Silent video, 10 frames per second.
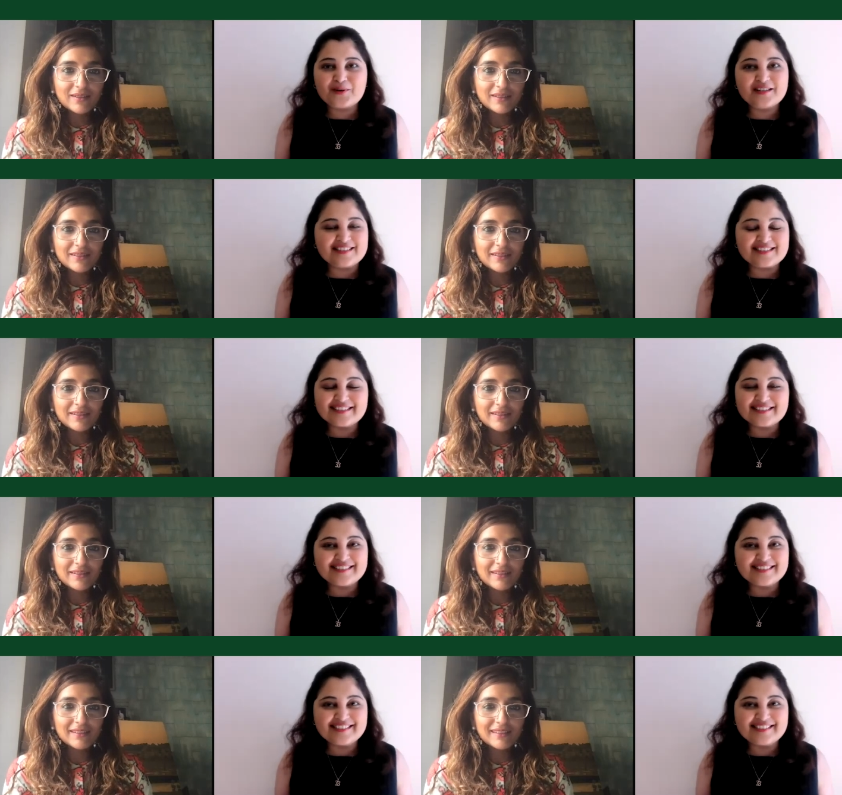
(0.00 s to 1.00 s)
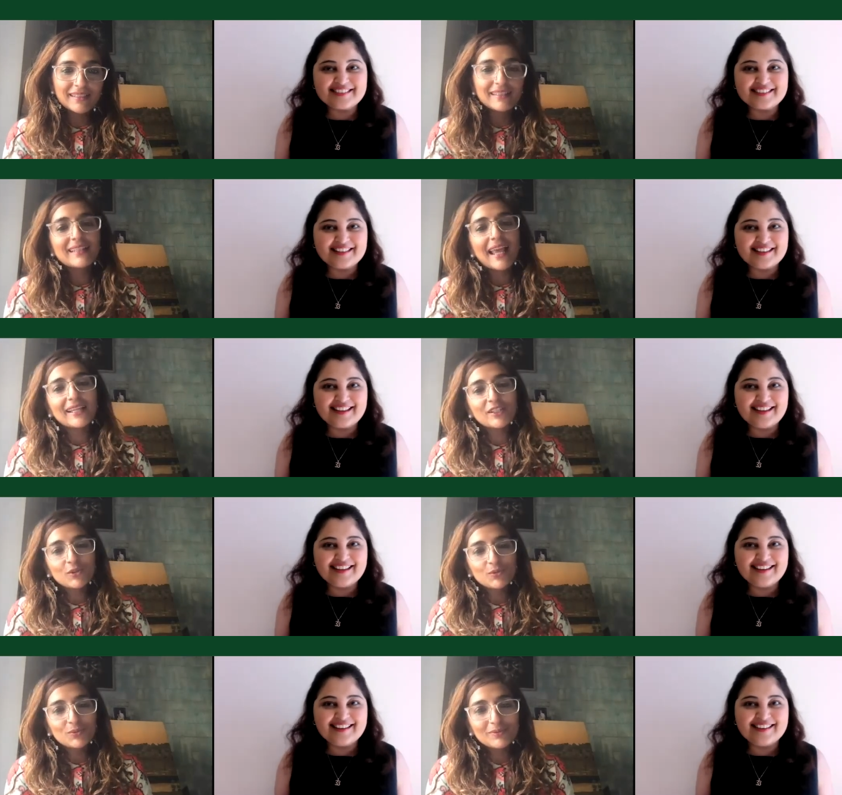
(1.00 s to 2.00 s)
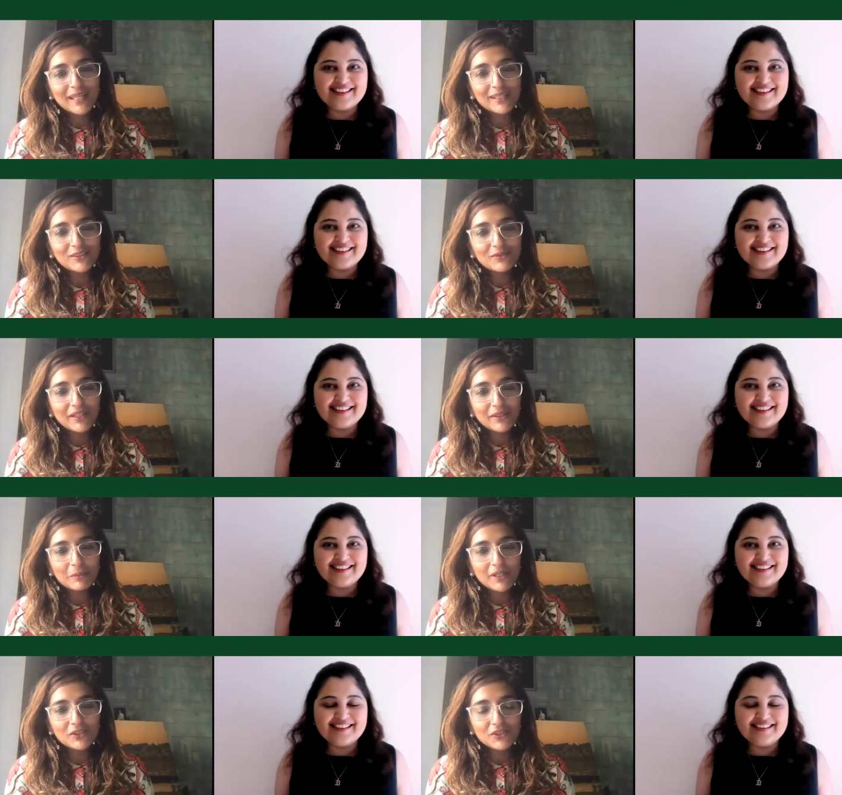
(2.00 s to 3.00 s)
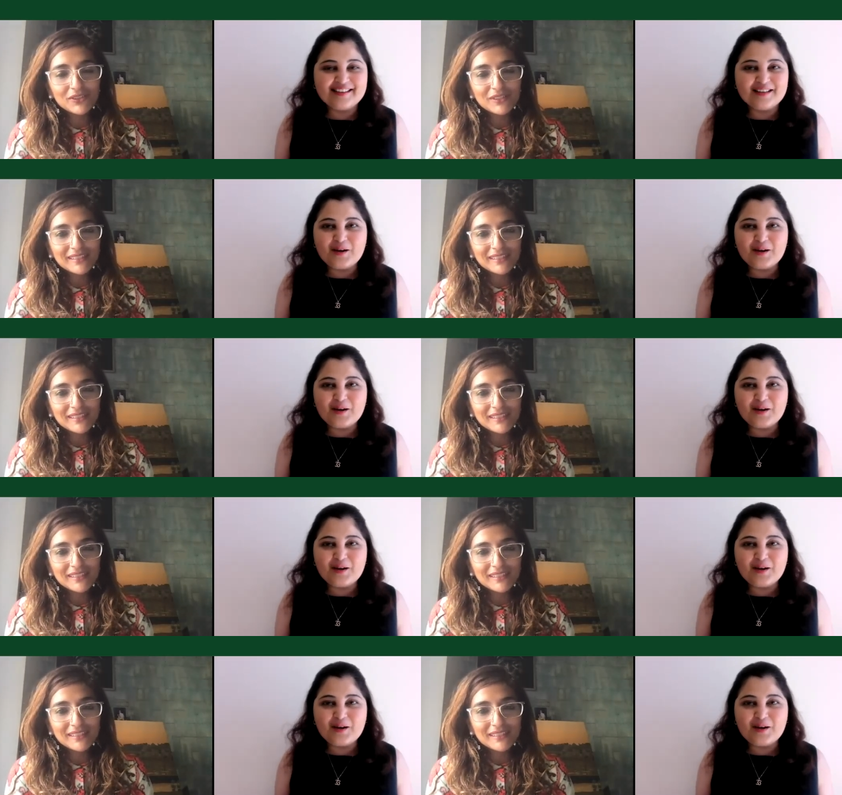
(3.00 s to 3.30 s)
Speaker 1: the world. Thank you. Thank you very much.